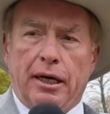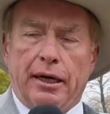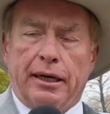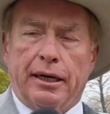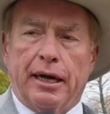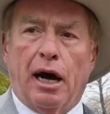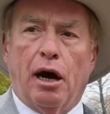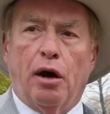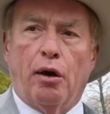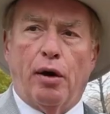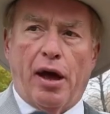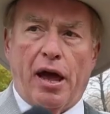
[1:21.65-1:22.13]

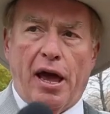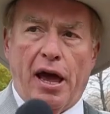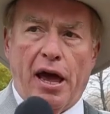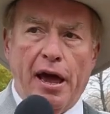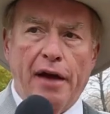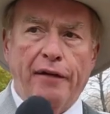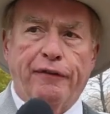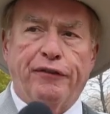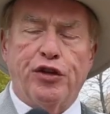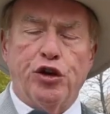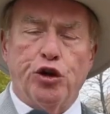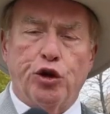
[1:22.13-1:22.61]
now,
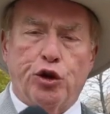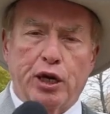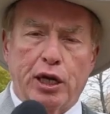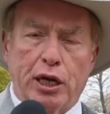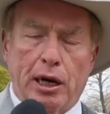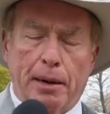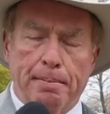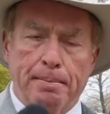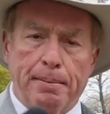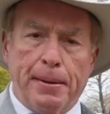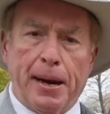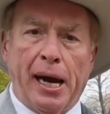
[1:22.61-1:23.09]
if you can
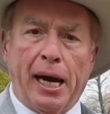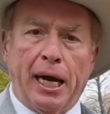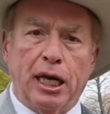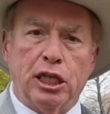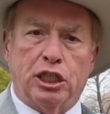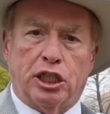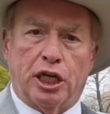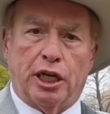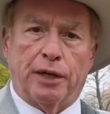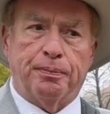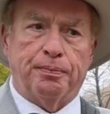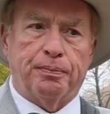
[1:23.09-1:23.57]

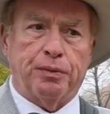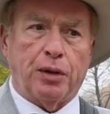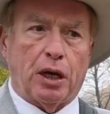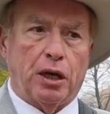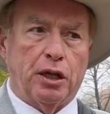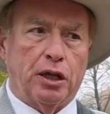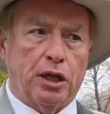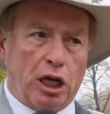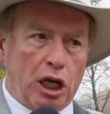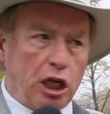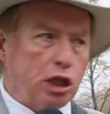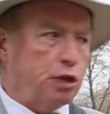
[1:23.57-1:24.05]
imagine,
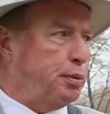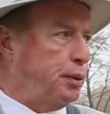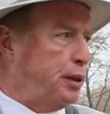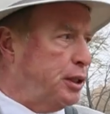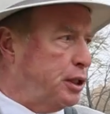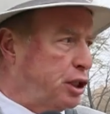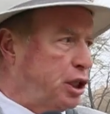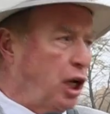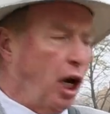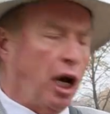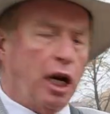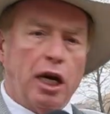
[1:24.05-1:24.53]
this
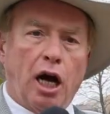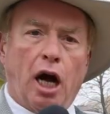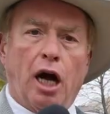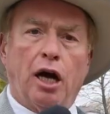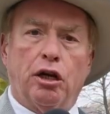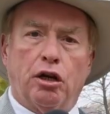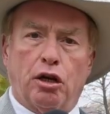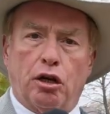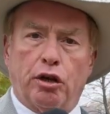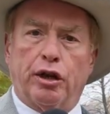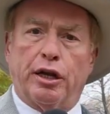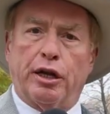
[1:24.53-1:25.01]
was done
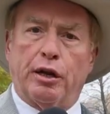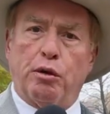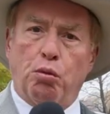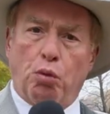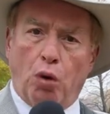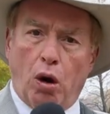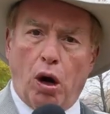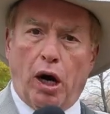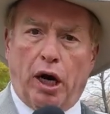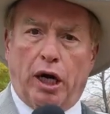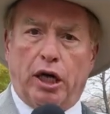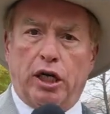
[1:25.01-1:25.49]
under the
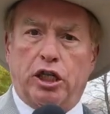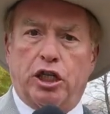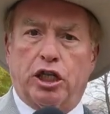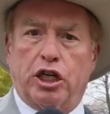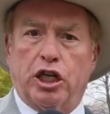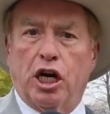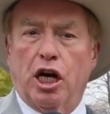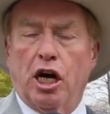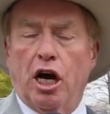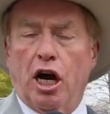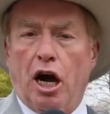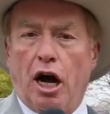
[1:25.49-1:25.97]

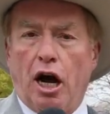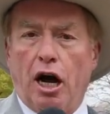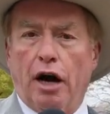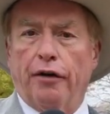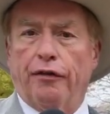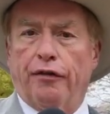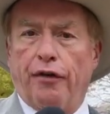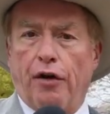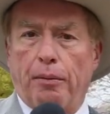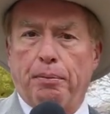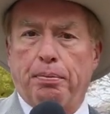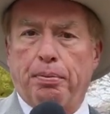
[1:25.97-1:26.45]
watch
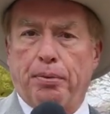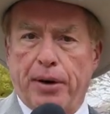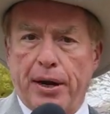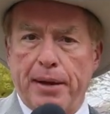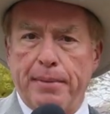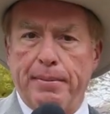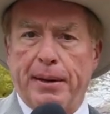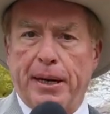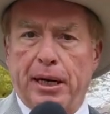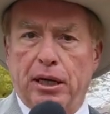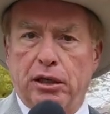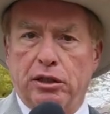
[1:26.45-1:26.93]
of
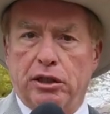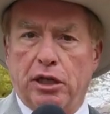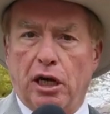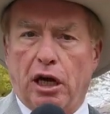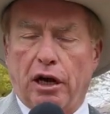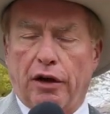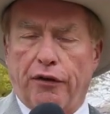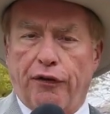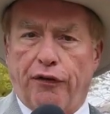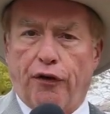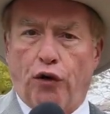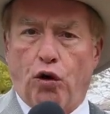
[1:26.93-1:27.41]
Premier
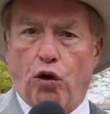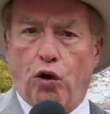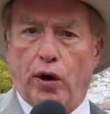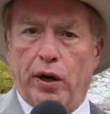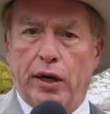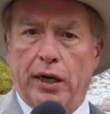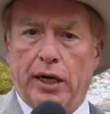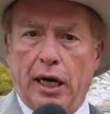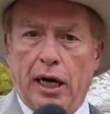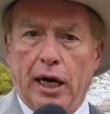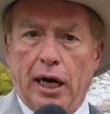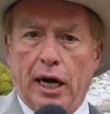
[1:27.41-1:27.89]
Doug
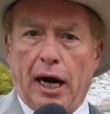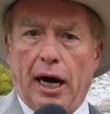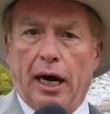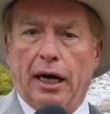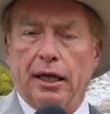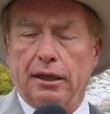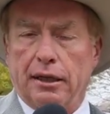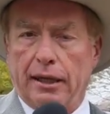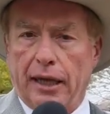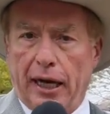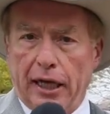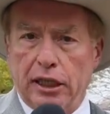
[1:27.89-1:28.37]
Ford,
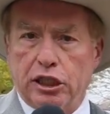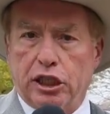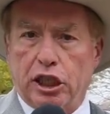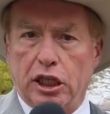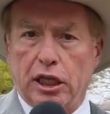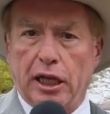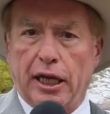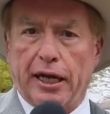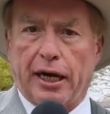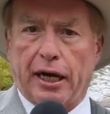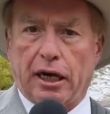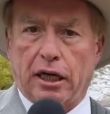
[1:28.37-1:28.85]

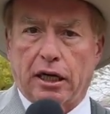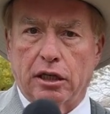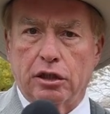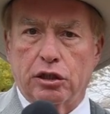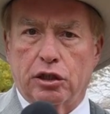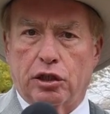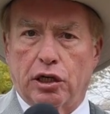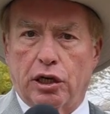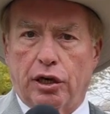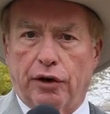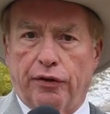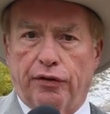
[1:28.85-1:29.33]
allegedly a
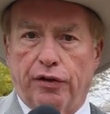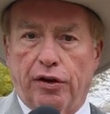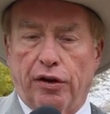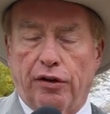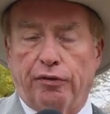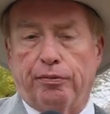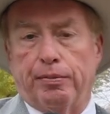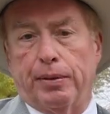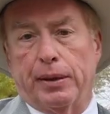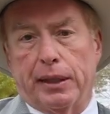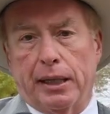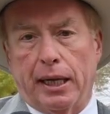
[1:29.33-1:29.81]

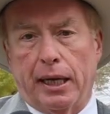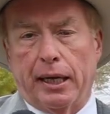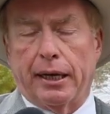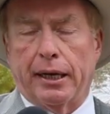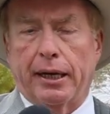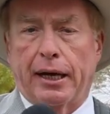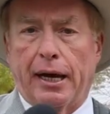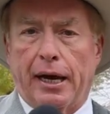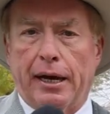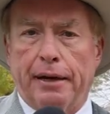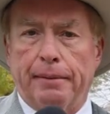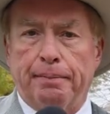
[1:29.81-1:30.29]
conservative, but then
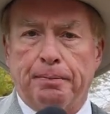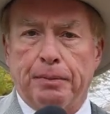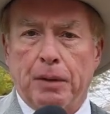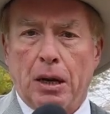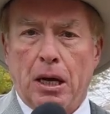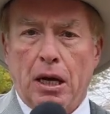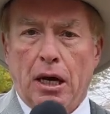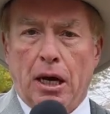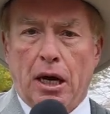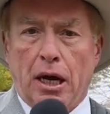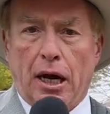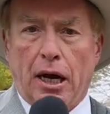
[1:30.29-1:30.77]
again,
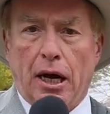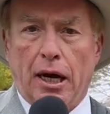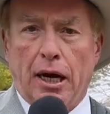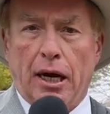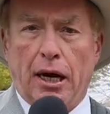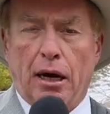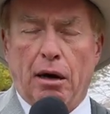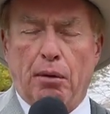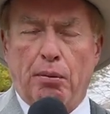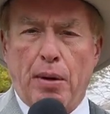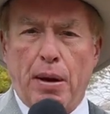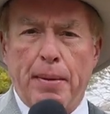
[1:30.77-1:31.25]

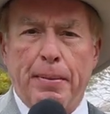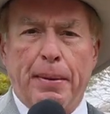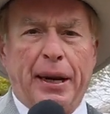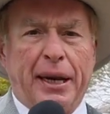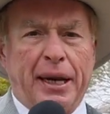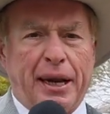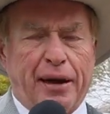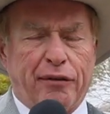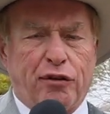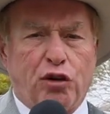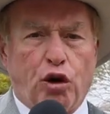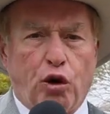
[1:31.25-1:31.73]
uh, we might
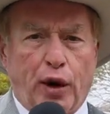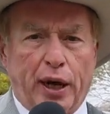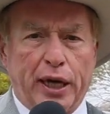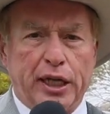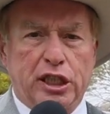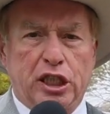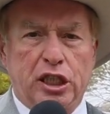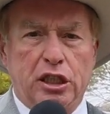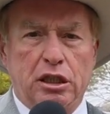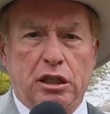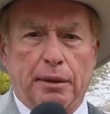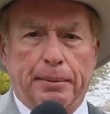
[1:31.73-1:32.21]
have
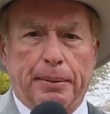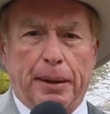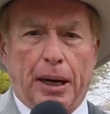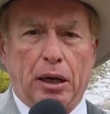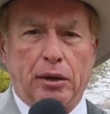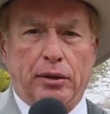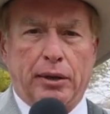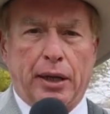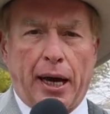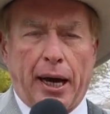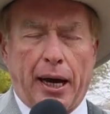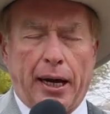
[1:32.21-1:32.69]
questions
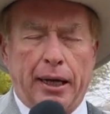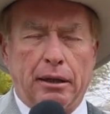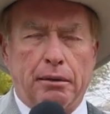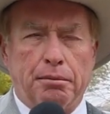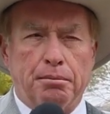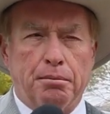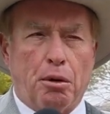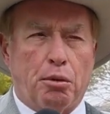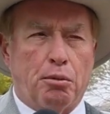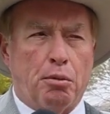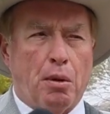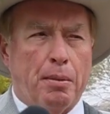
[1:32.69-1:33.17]
about that.
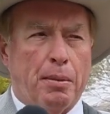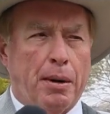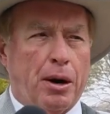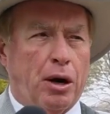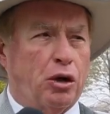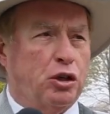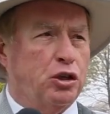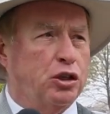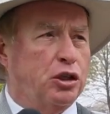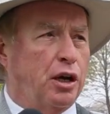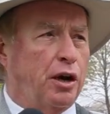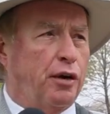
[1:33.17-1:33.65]

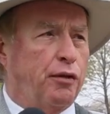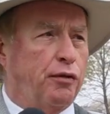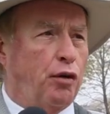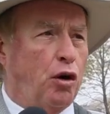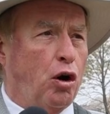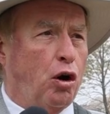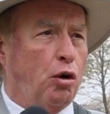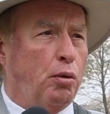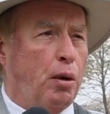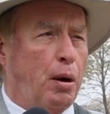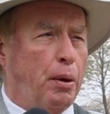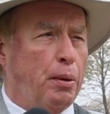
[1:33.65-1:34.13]
Remarks of,
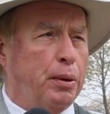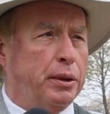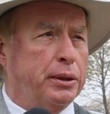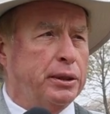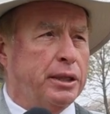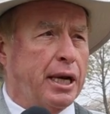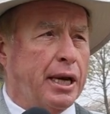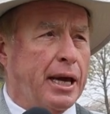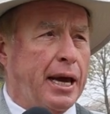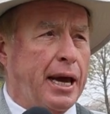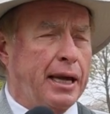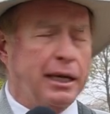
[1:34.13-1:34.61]
oh, what was
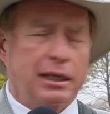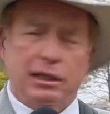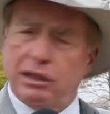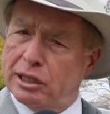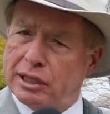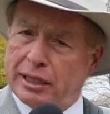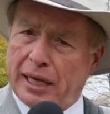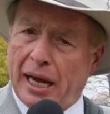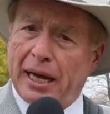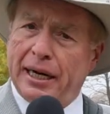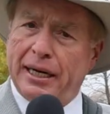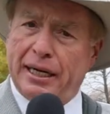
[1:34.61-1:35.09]
it again?
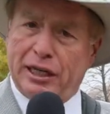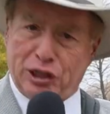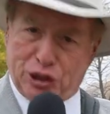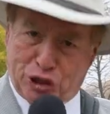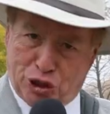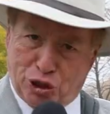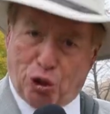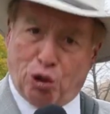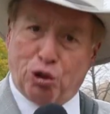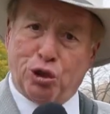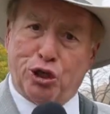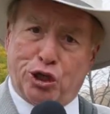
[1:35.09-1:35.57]
Standing
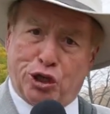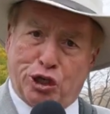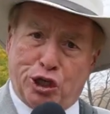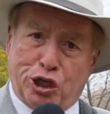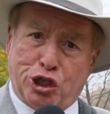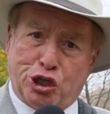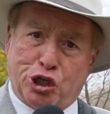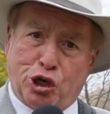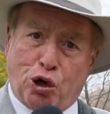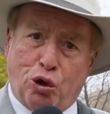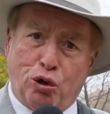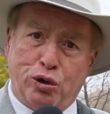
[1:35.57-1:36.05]
shoulder to
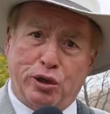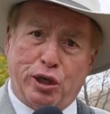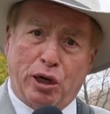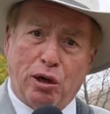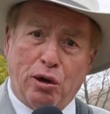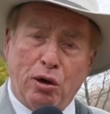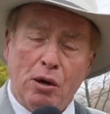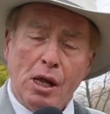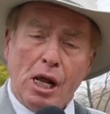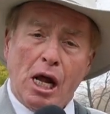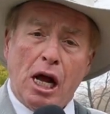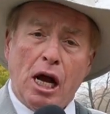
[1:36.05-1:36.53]
shoulder
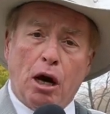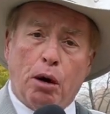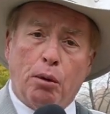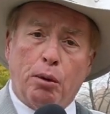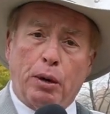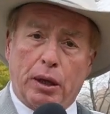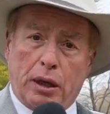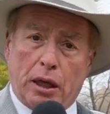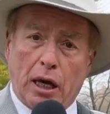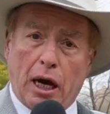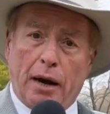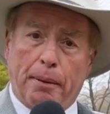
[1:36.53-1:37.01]

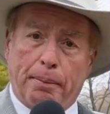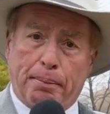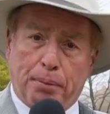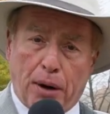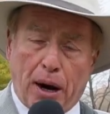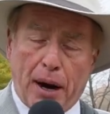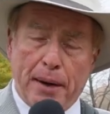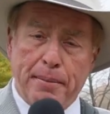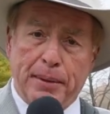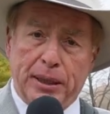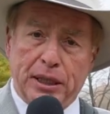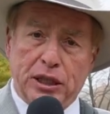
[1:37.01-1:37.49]
with uh,
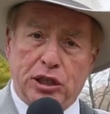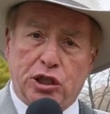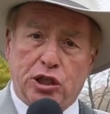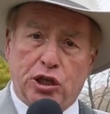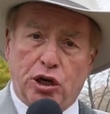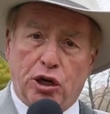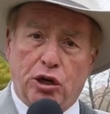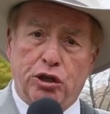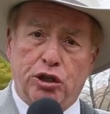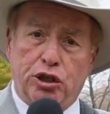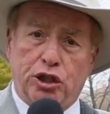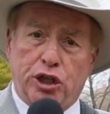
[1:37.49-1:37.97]
Prime
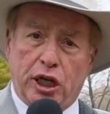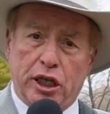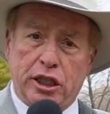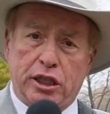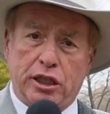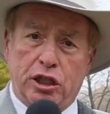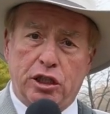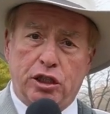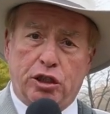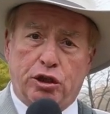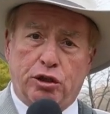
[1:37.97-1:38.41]
Minister Justin